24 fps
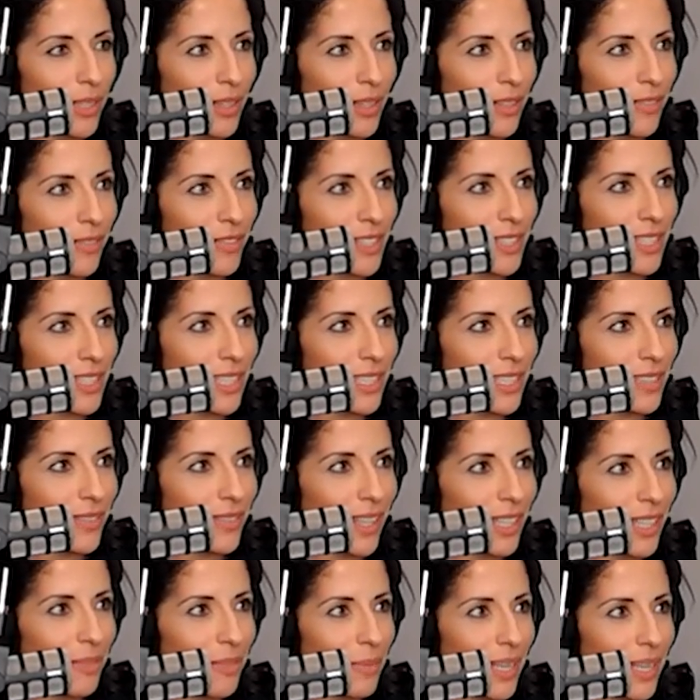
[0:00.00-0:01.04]
on the Physique
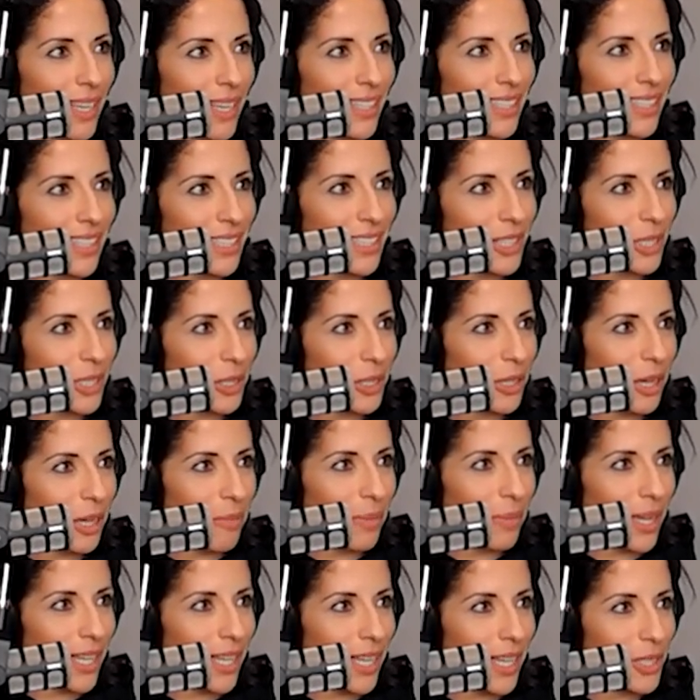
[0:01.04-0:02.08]
Development
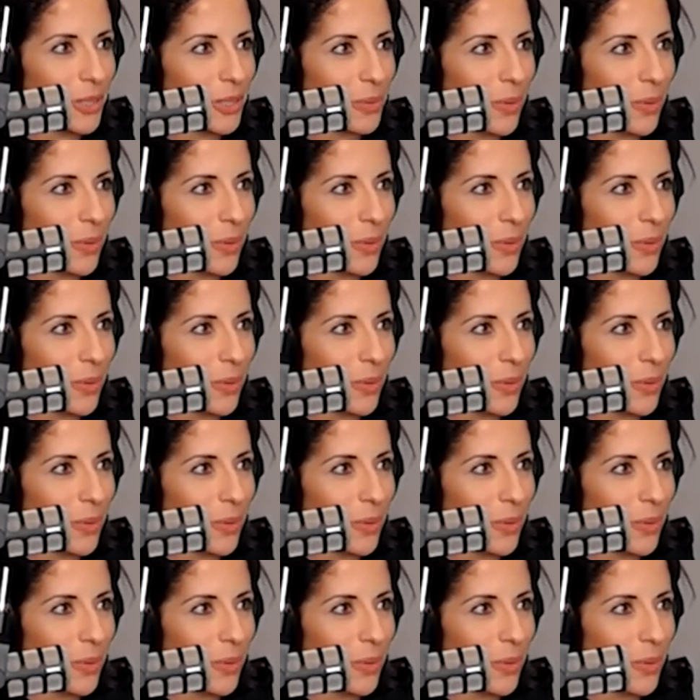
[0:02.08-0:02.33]
Instagram page as